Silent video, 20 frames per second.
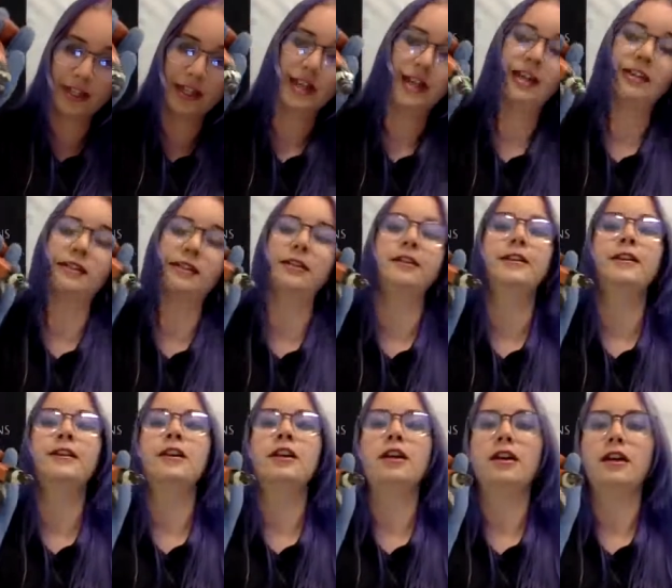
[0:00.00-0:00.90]
And
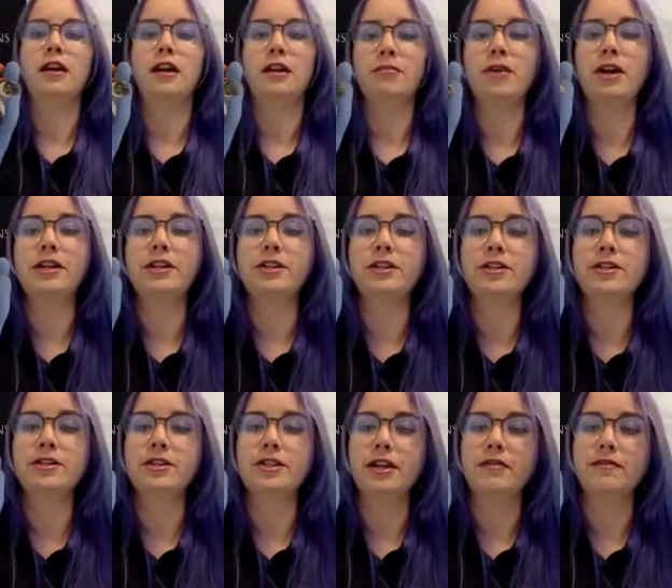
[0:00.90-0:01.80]
uh,
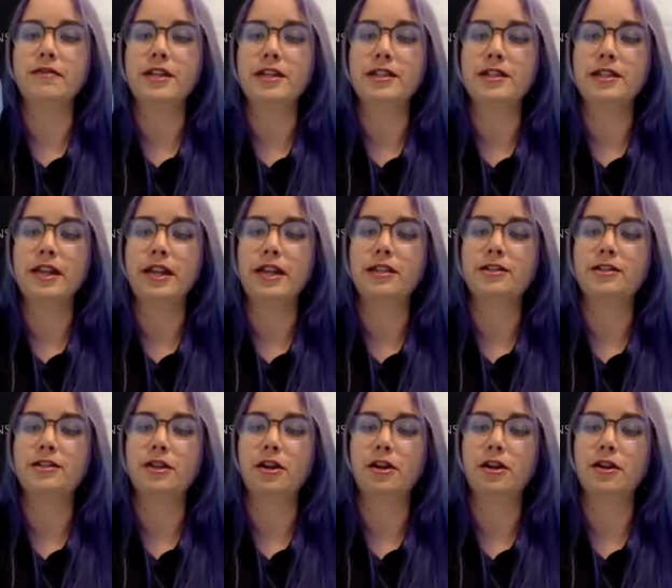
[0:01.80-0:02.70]
predators of these
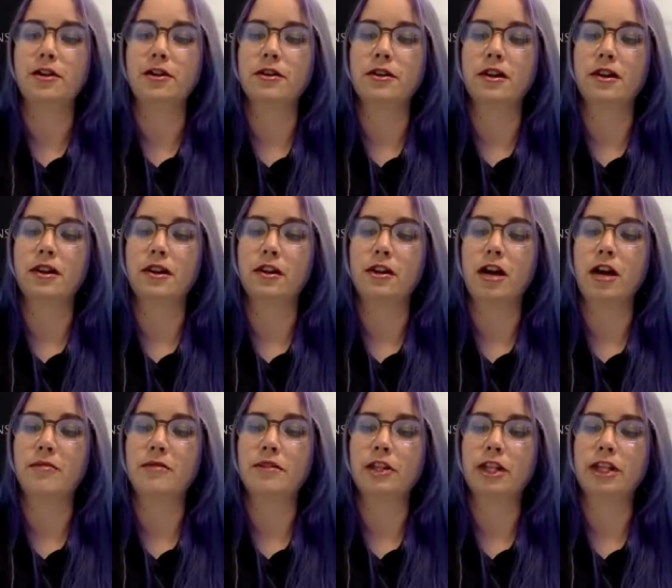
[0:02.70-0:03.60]
snakes are uh,
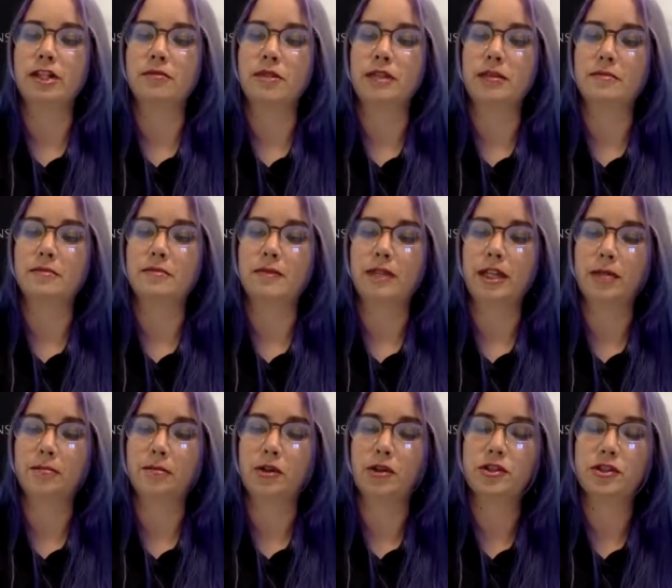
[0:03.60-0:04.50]
commonly going to be
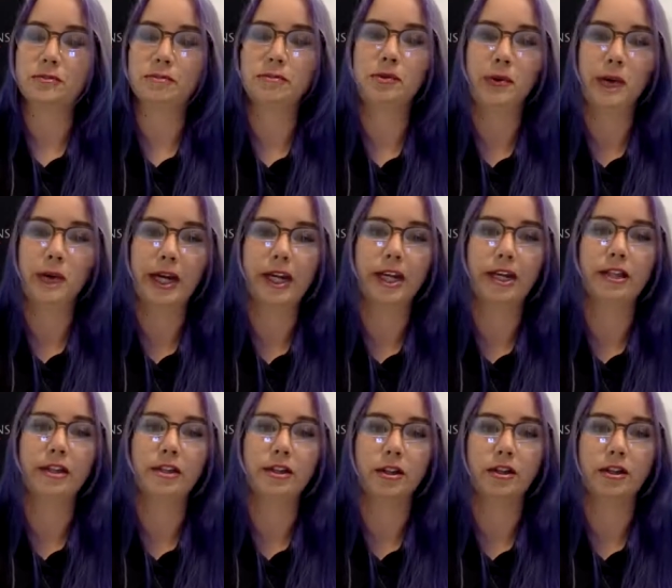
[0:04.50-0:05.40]
like birds of
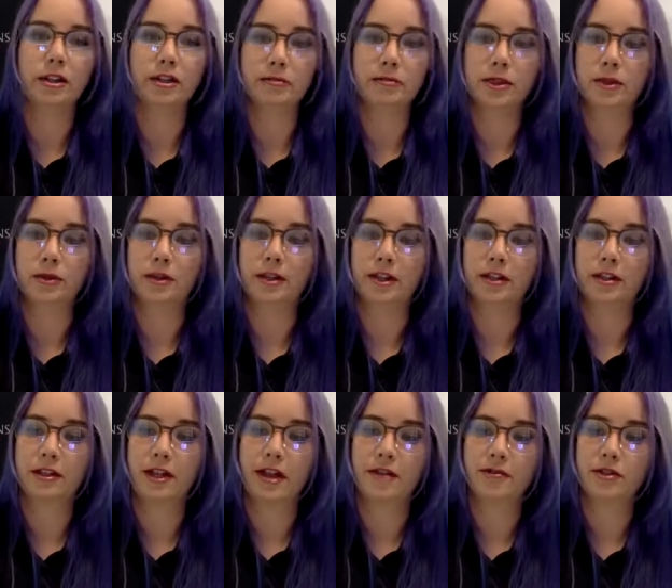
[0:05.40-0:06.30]
prey are going to be
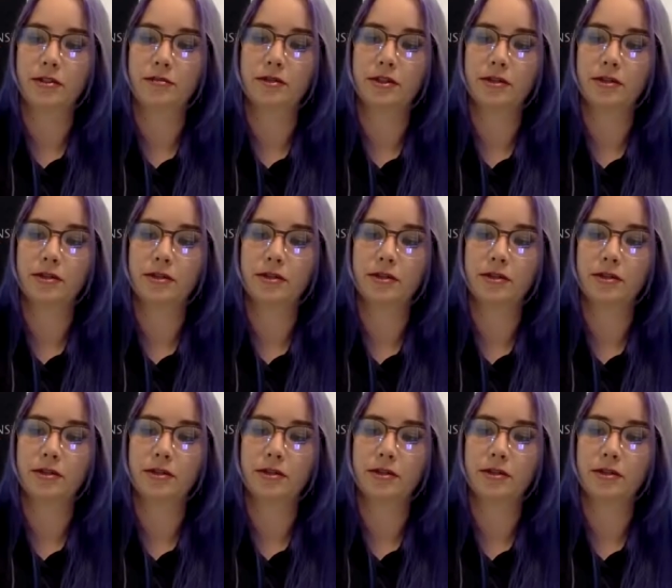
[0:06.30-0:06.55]
going after them.